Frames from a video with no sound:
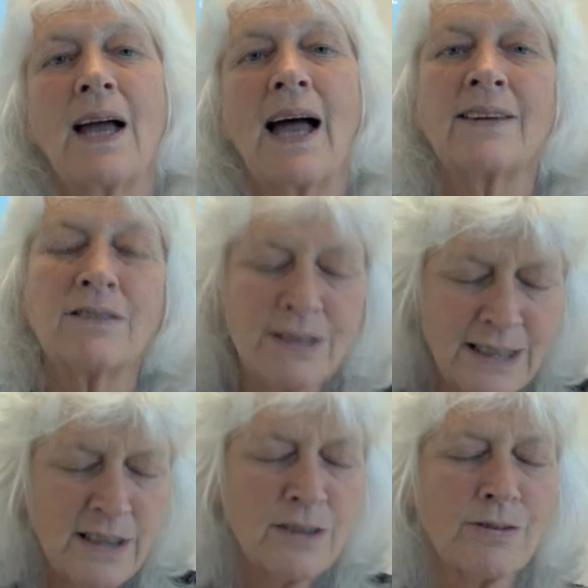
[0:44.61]
And the
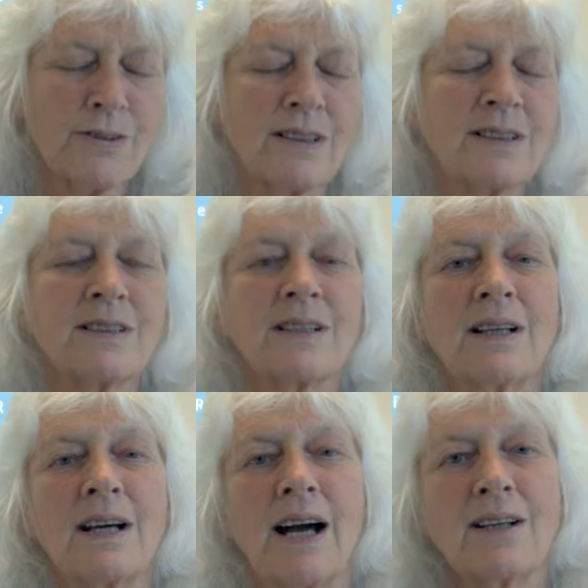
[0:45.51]
reasons for this
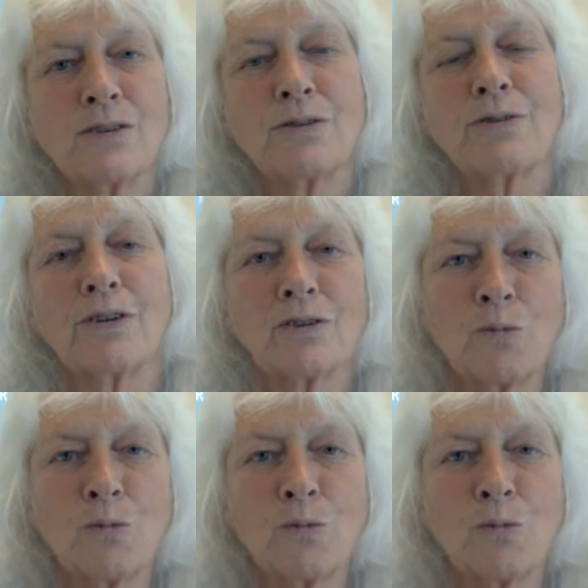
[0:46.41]
are twofold.